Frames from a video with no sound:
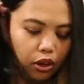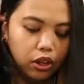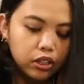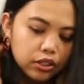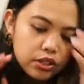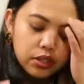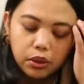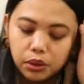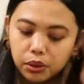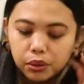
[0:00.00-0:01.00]

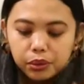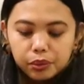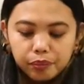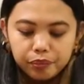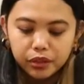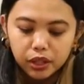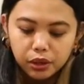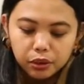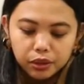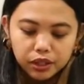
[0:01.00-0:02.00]
Also,
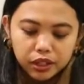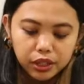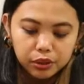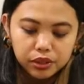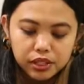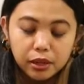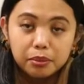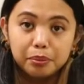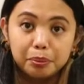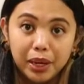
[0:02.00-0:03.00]
we're gonna use
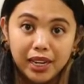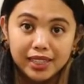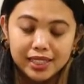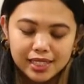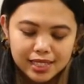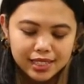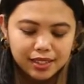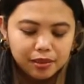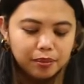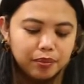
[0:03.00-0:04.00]
some paints.
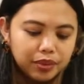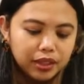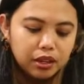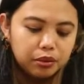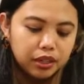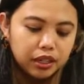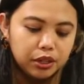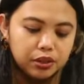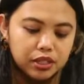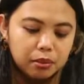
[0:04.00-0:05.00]
We're gonna
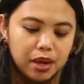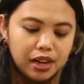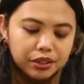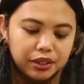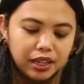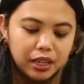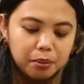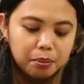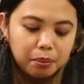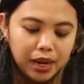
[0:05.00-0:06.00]
use some acrylic
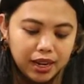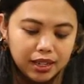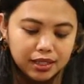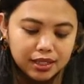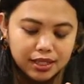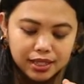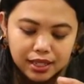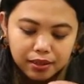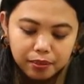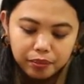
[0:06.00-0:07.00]
paints.
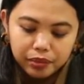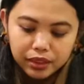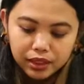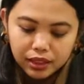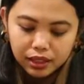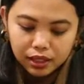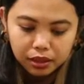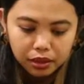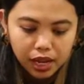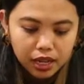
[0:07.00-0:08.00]

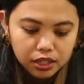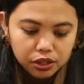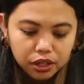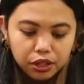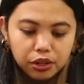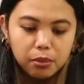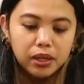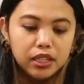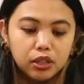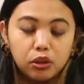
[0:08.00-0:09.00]
Actually, yung
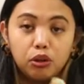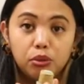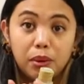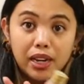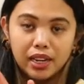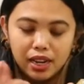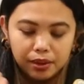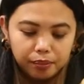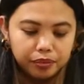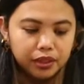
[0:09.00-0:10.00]
iba dito, luma na.
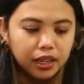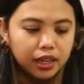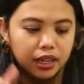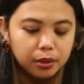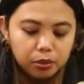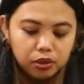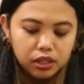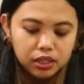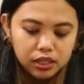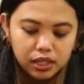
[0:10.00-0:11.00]
Hinanap ko
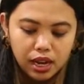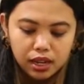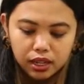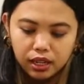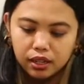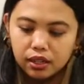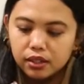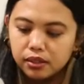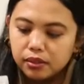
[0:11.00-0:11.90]
lang siya sa aking